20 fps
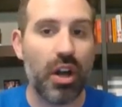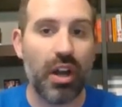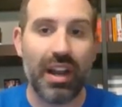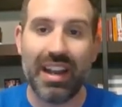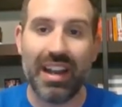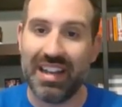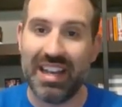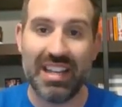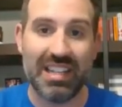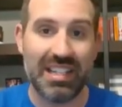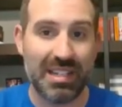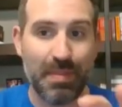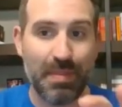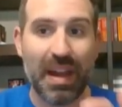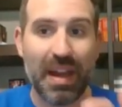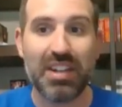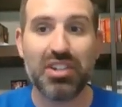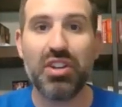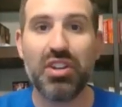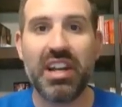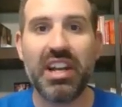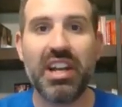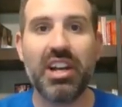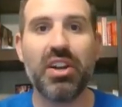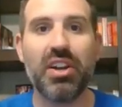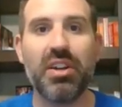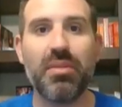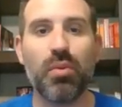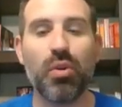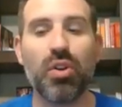Especially here
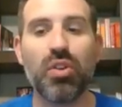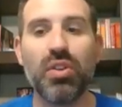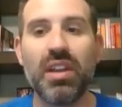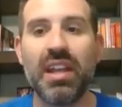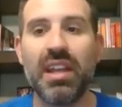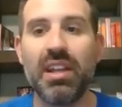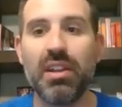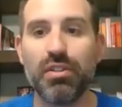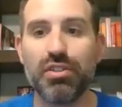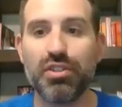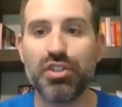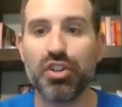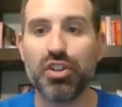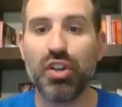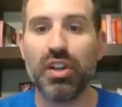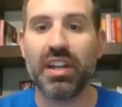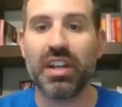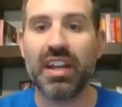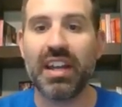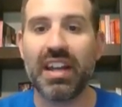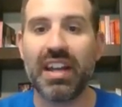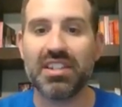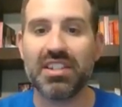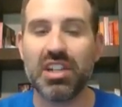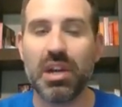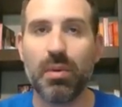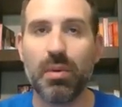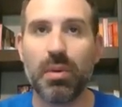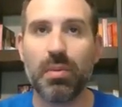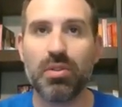in Brookland Hills, you're looking at
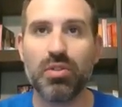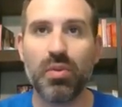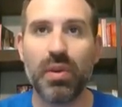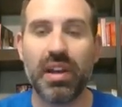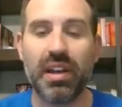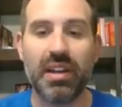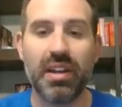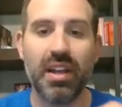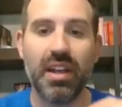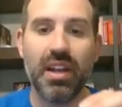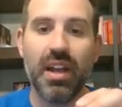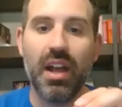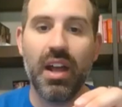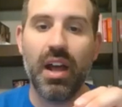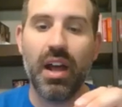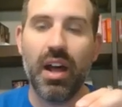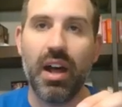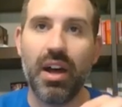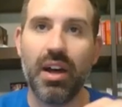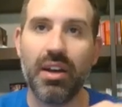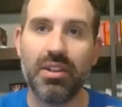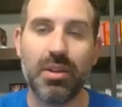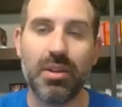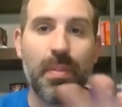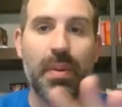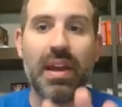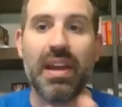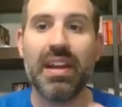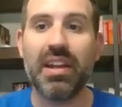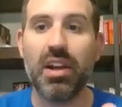somewhere between
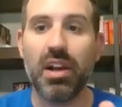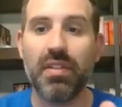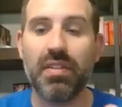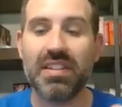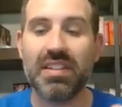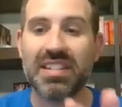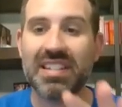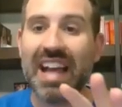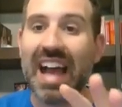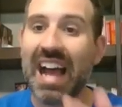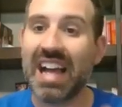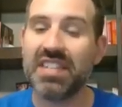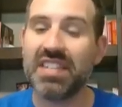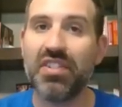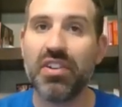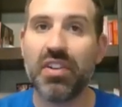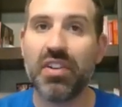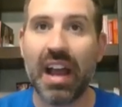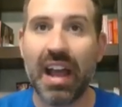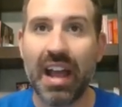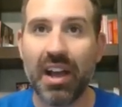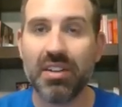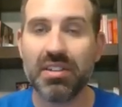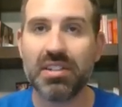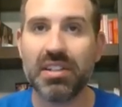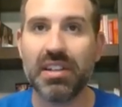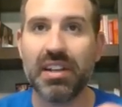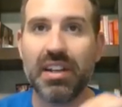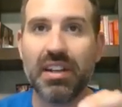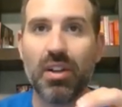depending on the size of your
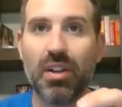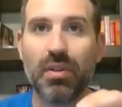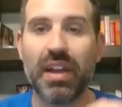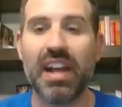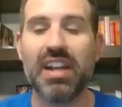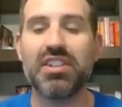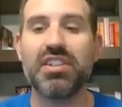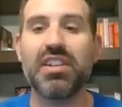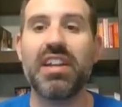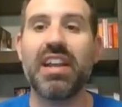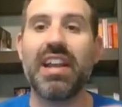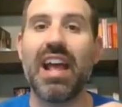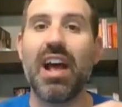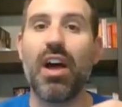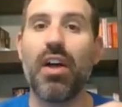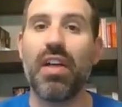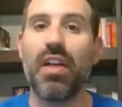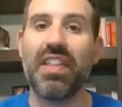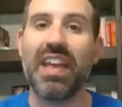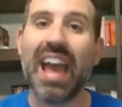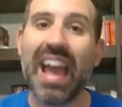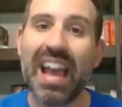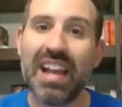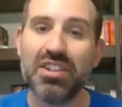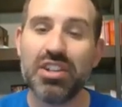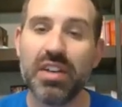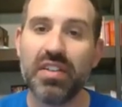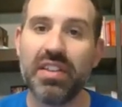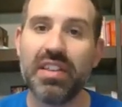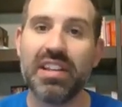house and location and the age
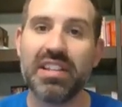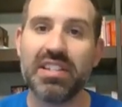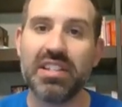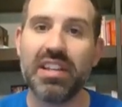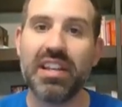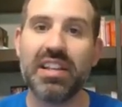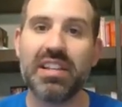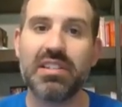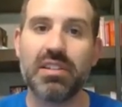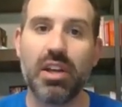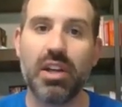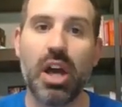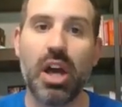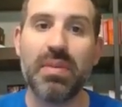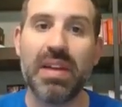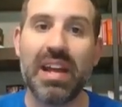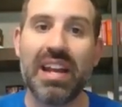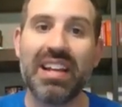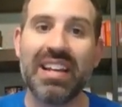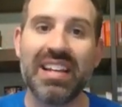of it and its updated